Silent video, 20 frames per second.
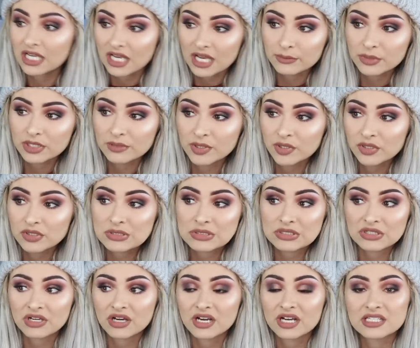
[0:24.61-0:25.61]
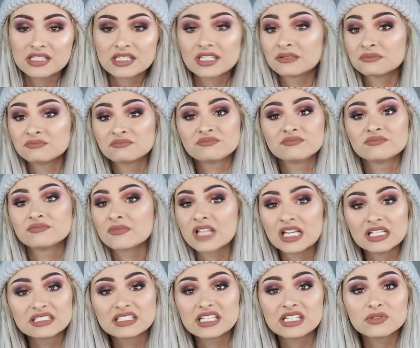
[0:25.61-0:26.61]
I'm gonna be honest with you guys,
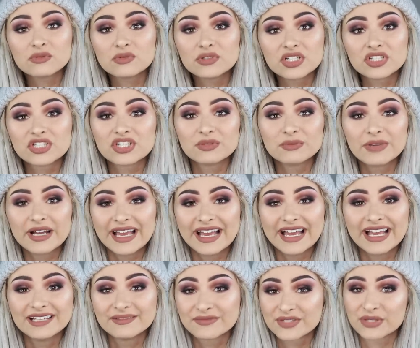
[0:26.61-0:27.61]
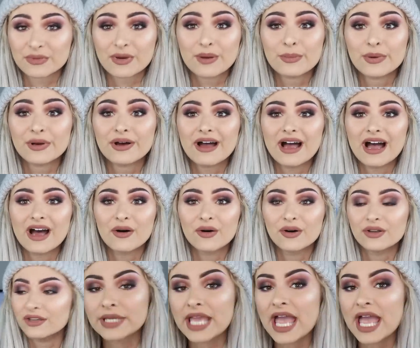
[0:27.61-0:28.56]
didn't want to do my hair, so I put a hat on.